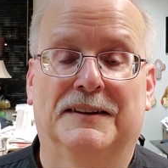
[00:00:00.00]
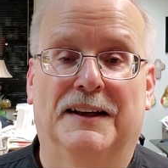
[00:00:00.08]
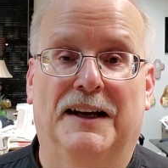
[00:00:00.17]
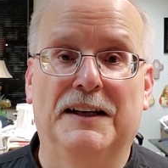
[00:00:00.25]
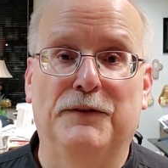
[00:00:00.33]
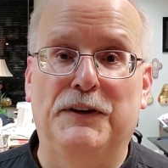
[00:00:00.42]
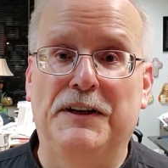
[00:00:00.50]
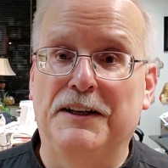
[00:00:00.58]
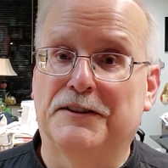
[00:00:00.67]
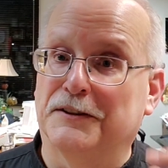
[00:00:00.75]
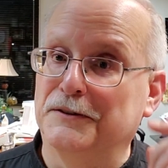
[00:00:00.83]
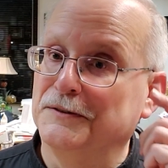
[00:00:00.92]
And if you need
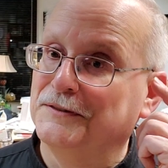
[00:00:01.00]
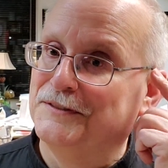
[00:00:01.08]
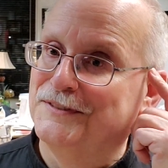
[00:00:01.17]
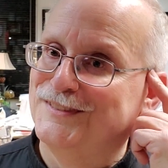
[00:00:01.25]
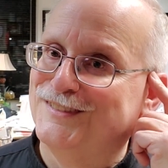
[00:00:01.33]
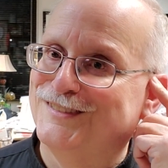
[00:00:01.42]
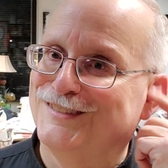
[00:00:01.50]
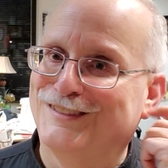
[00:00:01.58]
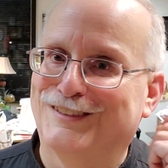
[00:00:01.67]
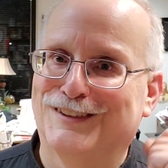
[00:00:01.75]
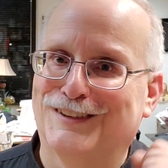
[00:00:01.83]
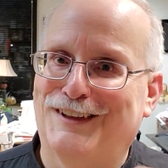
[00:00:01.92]
to,
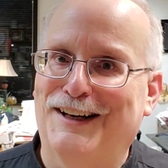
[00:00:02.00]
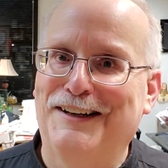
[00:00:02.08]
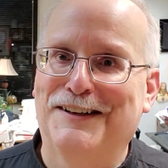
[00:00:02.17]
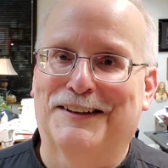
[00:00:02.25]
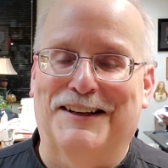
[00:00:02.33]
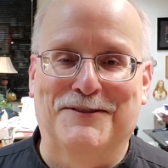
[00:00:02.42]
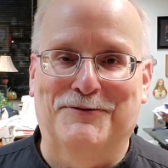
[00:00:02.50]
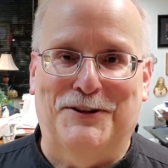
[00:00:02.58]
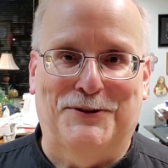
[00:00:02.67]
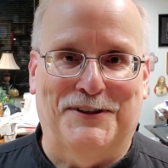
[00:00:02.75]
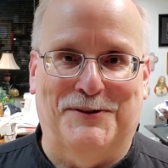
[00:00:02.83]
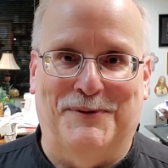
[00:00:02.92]
get a haircut for
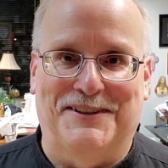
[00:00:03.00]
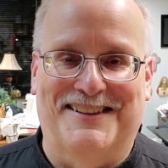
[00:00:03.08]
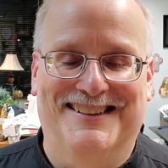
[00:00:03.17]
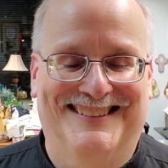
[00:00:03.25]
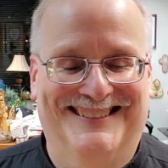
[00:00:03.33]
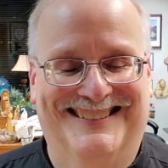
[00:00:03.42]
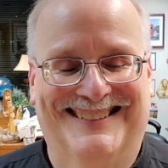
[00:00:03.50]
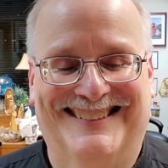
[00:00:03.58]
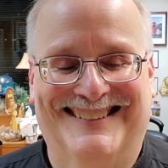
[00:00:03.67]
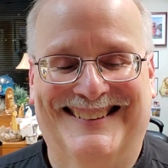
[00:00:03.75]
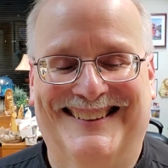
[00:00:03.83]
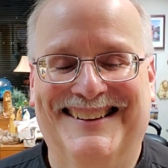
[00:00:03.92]
Christmas.
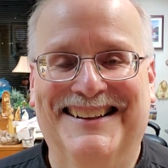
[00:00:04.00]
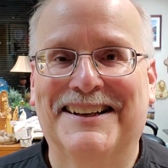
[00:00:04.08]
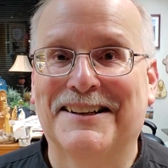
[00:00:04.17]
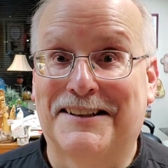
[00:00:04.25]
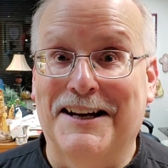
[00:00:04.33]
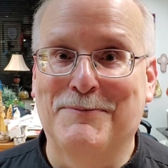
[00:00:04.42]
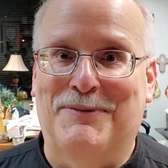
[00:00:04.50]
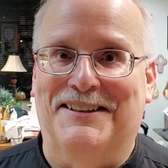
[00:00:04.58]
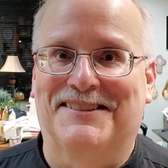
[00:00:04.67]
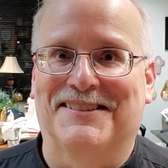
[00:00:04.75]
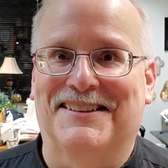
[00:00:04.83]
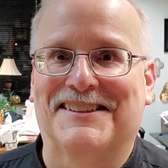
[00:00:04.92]
God
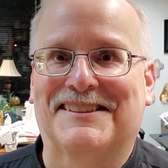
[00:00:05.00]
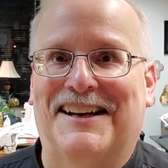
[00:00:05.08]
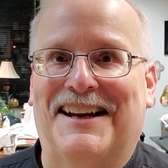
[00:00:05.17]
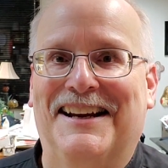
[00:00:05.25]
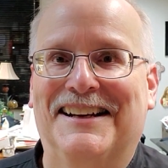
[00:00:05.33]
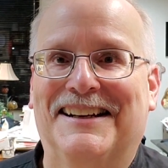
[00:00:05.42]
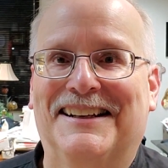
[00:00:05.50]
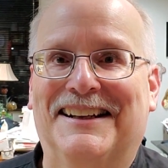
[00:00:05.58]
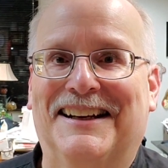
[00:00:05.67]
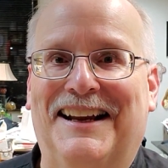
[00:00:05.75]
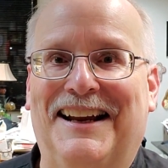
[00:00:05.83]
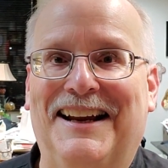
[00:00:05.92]
bless you this day
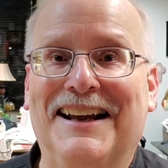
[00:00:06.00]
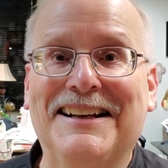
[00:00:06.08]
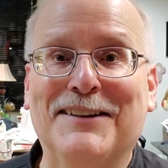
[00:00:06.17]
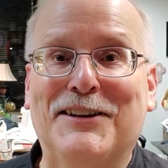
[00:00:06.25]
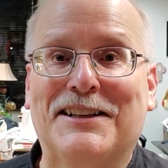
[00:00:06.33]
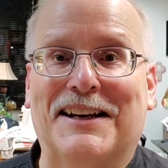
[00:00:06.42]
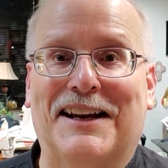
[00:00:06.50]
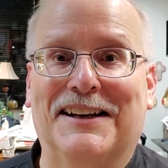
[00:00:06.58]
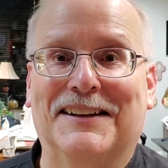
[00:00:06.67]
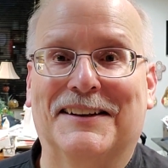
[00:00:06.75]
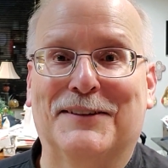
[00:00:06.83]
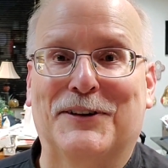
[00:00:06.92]
and every day
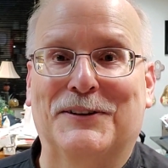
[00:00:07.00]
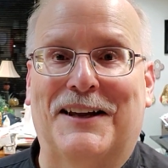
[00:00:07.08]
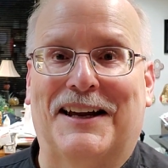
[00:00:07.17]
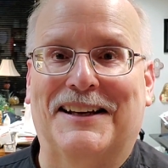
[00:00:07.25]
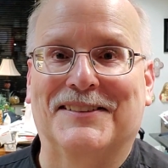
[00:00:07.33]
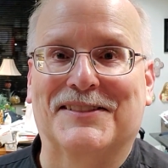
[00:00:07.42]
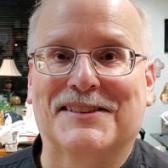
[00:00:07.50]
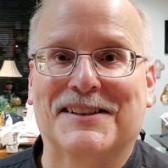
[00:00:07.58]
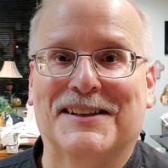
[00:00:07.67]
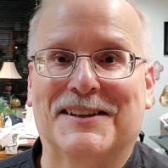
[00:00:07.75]
of your lives.